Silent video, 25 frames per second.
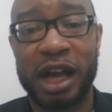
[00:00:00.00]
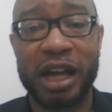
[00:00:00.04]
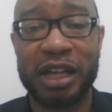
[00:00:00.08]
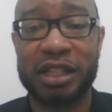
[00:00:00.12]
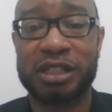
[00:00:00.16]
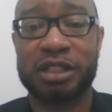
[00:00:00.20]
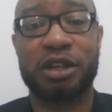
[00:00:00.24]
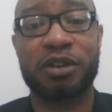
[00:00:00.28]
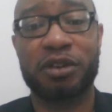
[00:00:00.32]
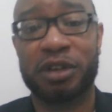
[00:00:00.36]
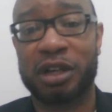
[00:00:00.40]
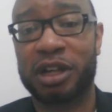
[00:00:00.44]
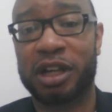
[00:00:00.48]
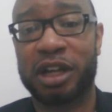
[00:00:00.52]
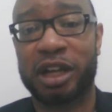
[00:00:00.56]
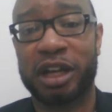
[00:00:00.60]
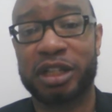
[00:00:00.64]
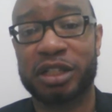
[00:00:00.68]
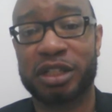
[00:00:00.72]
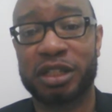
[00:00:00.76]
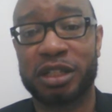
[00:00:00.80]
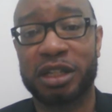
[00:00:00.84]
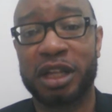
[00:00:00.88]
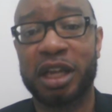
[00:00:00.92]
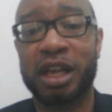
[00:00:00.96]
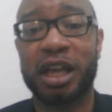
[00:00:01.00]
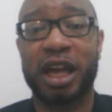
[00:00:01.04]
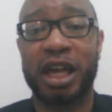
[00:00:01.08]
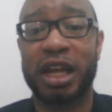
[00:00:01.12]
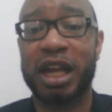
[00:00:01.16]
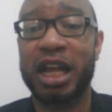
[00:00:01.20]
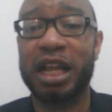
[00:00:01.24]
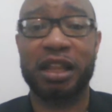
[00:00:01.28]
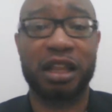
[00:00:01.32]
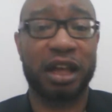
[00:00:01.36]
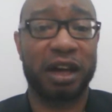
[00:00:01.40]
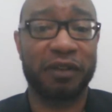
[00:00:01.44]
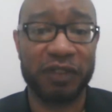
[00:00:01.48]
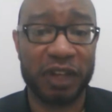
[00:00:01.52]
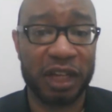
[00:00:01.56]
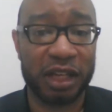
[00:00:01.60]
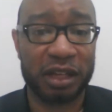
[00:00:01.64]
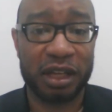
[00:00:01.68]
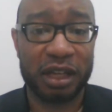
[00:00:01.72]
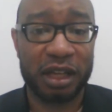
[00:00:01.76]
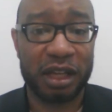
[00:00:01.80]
I saw Concussion and I loved it.